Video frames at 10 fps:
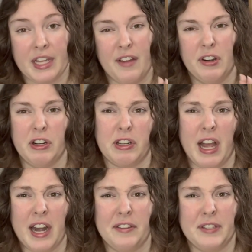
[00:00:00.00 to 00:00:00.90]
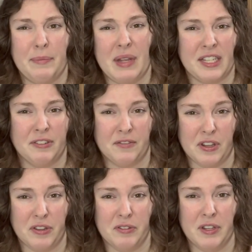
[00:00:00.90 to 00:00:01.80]
I've heard kind of some mixed
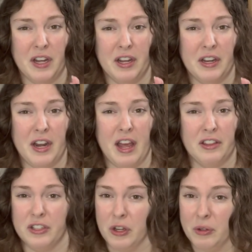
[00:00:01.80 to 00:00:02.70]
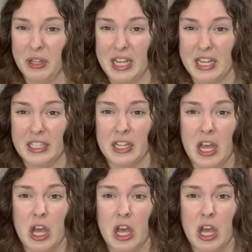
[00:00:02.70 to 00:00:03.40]
reviews on how The Toll ends,